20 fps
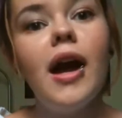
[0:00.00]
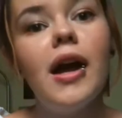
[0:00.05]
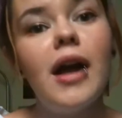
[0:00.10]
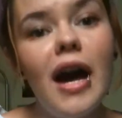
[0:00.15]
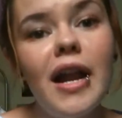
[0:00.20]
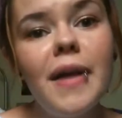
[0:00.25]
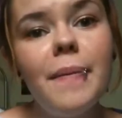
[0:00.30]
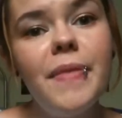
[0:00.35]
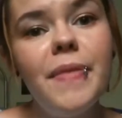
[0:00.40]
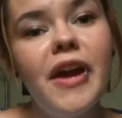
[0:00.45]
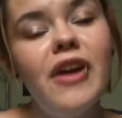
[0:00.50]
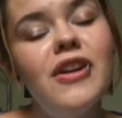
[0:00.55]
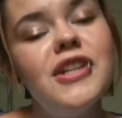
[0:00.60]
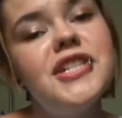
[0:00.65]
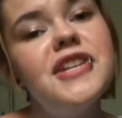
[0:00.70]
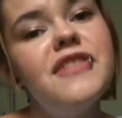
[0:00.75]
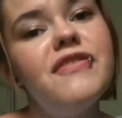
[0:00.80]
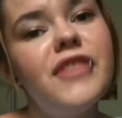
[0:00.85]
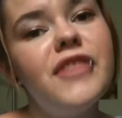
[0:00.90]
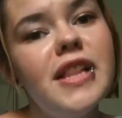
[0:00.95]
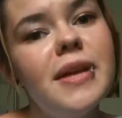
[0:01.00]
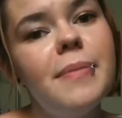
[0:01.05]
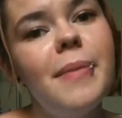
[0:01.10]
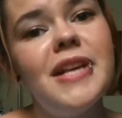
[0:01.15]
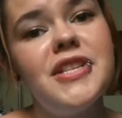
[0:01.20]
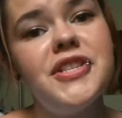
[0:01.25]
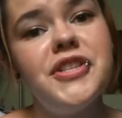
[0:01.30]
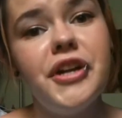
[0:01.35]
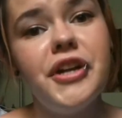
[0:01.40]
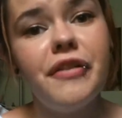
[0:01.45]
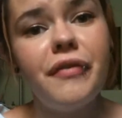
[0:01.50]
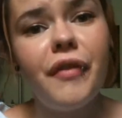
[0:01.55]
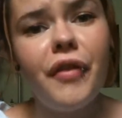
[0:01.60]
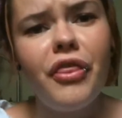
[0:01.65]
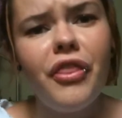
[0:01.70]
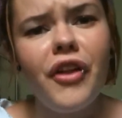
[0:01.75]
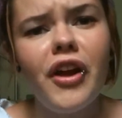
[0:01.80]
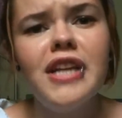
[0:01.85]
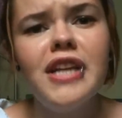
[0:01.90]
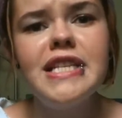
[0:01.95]
got up there and she filibustered for
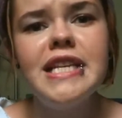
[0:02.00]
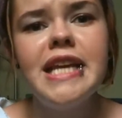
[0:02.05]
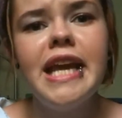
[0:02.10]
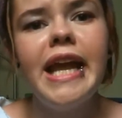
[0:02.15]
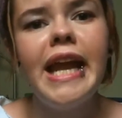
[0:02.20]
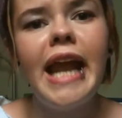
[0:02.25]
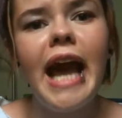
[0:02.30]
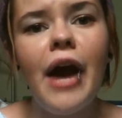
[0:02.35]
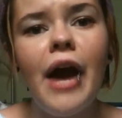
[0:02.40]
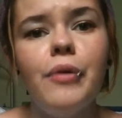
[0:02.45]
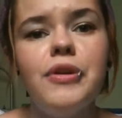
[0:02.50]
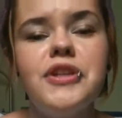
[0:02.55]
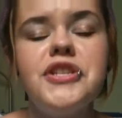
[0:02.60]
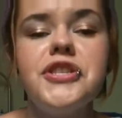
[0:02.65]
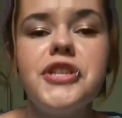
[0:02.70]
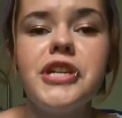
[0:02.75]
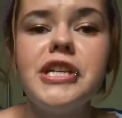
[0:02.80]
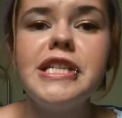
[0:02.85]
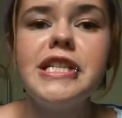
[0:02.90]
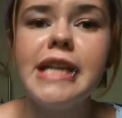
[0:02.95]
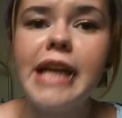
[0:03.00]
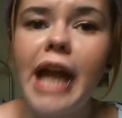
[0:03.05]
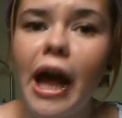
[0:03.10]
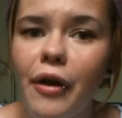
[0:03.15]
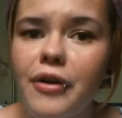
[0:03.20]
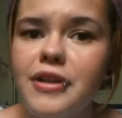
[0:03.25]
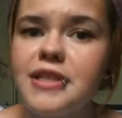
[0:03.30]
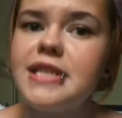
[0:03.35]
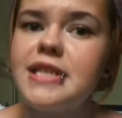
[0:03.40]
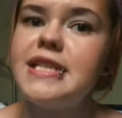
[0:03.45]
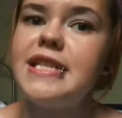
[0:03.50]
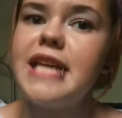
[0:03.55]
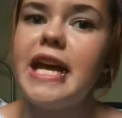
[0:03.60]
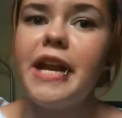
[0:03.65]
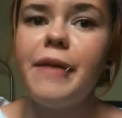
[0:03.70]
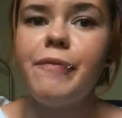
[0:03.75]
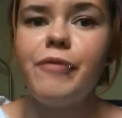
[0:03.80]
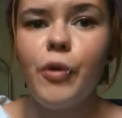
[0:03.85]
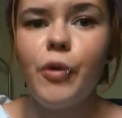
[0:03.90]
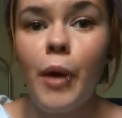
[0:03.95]
13 hours to
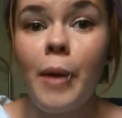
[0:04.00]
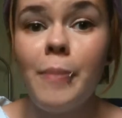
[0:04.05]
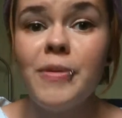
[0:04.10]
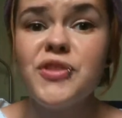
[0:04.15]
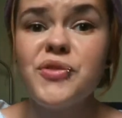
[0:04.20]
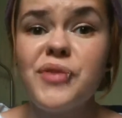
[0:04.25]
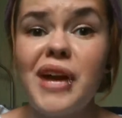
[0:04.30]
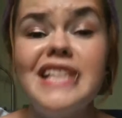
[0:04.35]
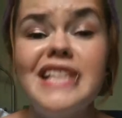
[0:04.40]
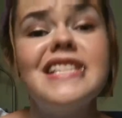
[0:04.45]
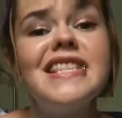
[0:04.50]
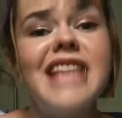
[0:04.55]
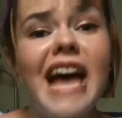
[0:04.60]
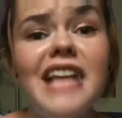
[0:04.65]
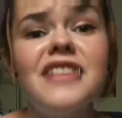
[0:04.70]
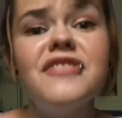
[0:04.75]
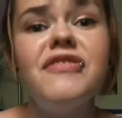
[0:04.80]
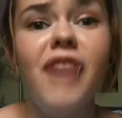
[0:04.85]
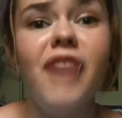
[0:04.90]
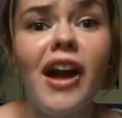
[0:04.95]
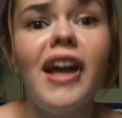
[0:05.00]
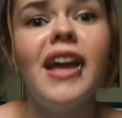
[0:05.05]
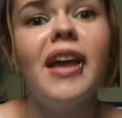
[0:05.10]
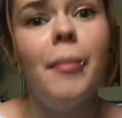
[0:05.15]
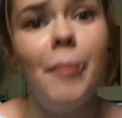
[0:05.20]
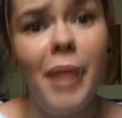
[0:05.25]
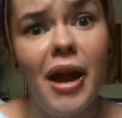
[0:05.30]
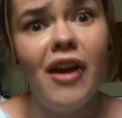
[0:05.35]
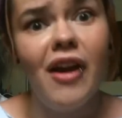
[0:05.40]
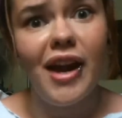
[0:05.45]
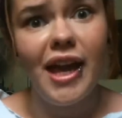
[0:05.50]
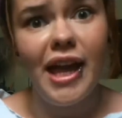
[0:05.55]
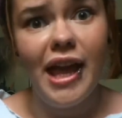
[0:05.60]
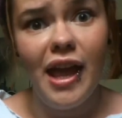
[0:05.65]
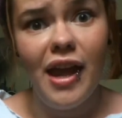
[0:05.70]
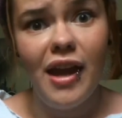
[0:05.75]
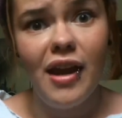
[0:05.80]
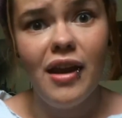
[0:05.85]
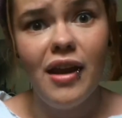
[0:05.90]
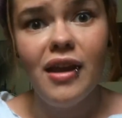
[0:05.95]
stand up for women's rights. That's fucking
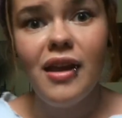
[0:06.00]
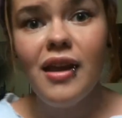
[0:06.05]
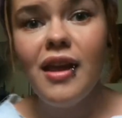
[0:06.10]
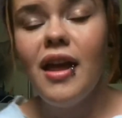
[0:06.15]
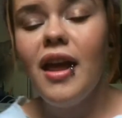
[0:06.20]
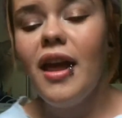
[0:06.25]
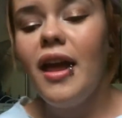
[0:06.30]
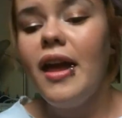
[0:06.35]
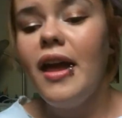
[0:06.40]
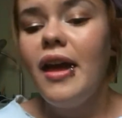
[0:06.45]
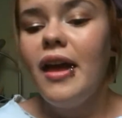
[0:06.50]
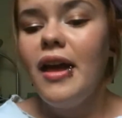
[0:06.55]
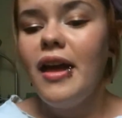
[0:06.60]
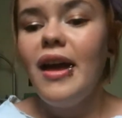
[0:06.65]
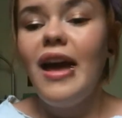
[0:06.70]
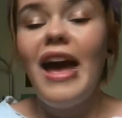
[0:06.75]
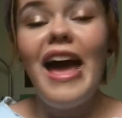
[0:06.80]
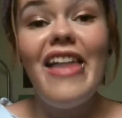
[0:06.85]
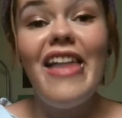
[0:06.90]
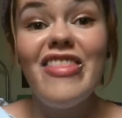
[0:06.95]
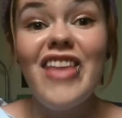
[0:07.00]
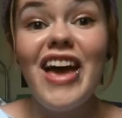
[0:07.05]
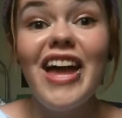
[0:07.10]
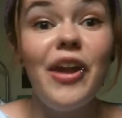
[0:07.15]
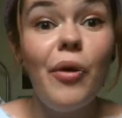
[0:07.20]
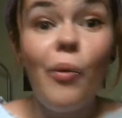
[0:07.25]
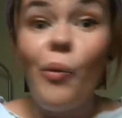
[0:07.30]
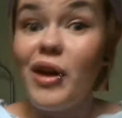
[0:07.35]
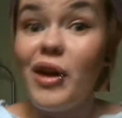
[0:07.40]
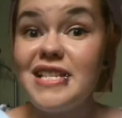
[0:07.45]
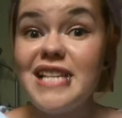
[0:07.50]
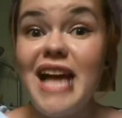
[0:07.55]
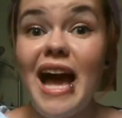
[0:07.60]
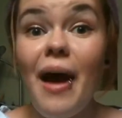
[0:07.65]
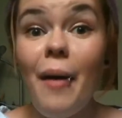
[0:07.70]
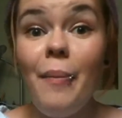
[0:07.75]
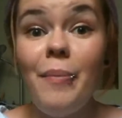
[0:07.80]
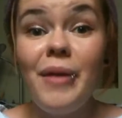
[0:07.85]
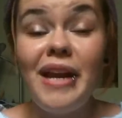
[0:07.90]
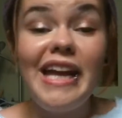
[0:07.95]
American. And then what's
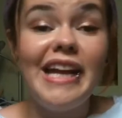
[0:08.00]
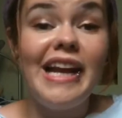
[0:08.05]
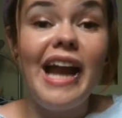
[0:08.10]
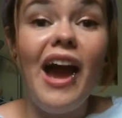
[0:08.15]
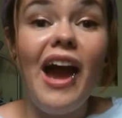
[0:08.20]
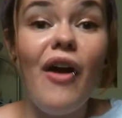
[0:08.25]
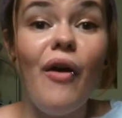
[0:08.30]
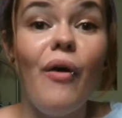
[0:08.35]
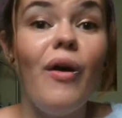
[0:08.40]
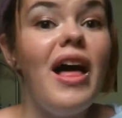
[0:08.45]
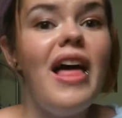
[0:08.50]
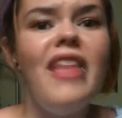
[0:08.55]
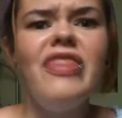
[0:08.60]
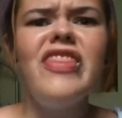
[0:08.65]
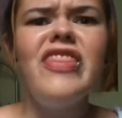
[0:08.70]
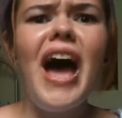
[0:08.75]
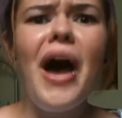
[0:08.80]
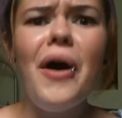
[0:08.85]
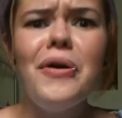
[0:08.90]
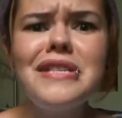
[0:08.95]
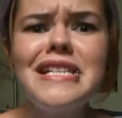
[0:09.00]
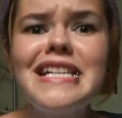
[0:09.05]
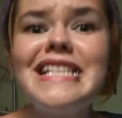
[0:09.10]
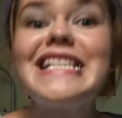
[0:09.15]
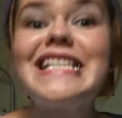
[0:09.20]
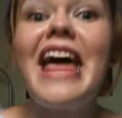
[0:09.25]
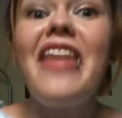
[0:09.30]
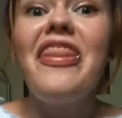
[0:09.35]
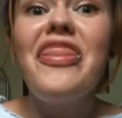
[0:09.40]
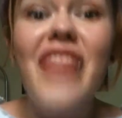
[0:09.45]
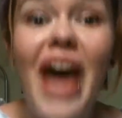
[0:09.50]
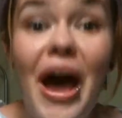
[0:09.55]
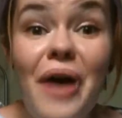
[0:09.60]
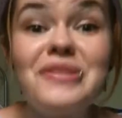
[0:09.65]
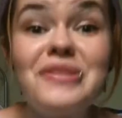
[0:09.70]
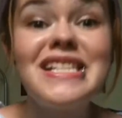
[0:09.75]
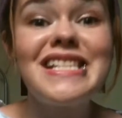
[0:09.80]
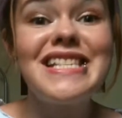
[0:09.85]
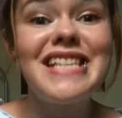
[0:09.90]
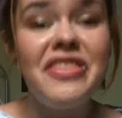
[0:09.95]
happening now? Thousands
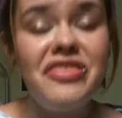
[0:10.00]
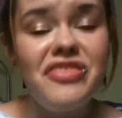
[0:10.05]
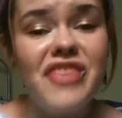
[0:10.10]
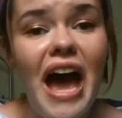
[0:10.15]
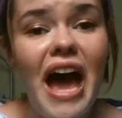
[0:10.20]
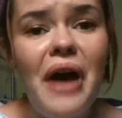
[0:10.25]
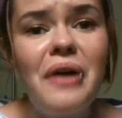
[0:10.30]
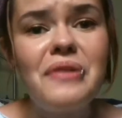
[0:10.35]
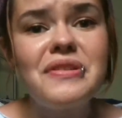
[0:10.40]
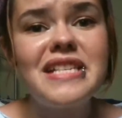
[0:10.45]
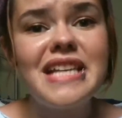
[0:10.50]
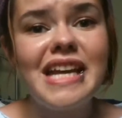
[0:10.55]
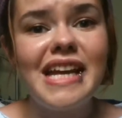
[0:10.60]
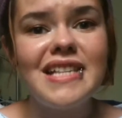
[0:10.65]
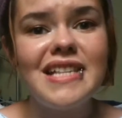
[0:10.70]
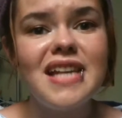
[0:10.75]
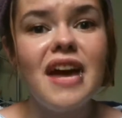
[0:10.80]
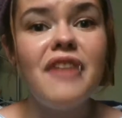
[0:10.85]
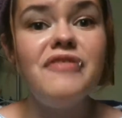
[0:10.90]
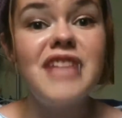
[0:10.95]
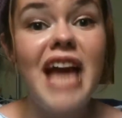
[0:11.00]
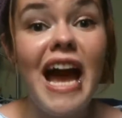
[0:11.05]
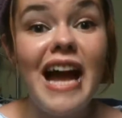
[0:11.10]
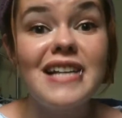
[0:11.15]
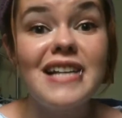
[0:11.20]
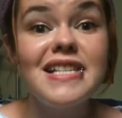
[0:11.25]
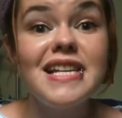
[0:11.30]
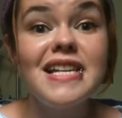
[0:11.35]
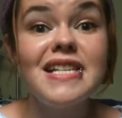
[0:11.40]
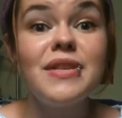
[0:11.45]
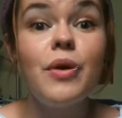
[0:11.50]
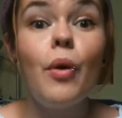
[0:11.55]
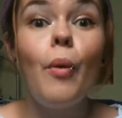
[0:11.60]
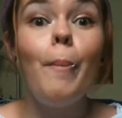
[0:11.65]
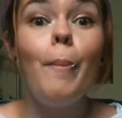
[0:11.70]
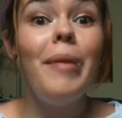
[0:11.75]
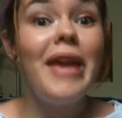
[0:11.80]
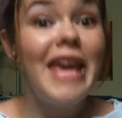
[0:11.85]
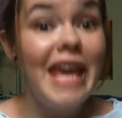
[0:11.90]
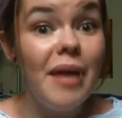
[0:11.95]
and thousands of Texas
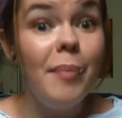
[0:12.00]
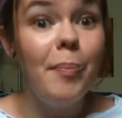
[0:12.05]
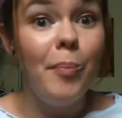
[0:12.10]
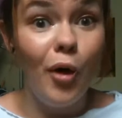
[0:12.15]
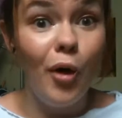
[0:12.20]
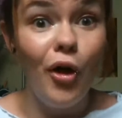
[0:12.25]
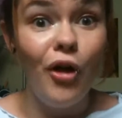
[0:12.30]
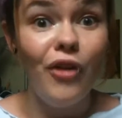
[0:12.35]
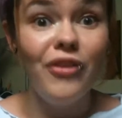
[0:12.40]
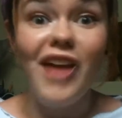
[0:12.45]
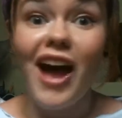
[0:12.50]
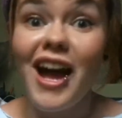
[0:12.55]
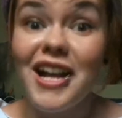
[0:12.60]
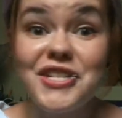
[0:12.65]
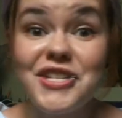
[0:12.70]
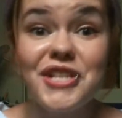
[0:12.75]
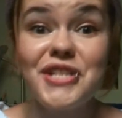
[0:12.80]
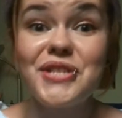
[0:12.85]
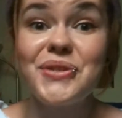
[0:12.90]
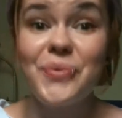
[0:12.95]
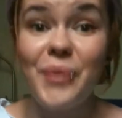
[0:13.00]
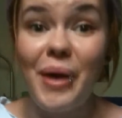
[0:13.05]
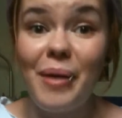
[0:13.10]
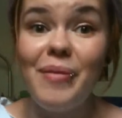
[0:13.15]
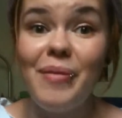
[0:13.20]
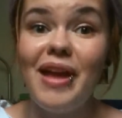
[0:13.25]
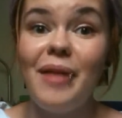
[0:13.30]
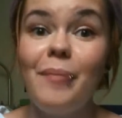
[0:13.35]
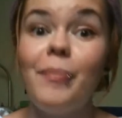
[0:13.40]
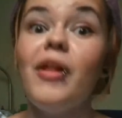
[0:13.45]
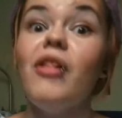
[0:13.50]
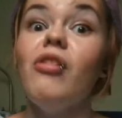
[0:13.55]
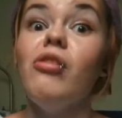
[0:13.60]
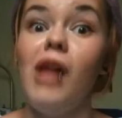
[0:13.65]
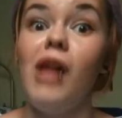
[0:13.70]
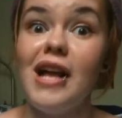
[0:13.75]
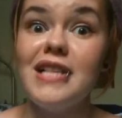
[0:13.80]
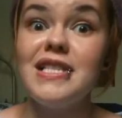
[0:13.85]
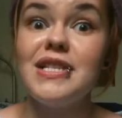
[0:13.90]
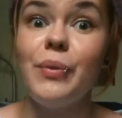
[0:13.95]
people, not just women, but
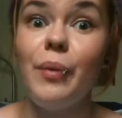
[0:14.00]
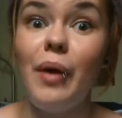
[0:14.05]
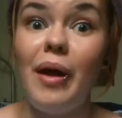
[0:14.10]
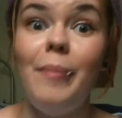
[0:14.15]
lots of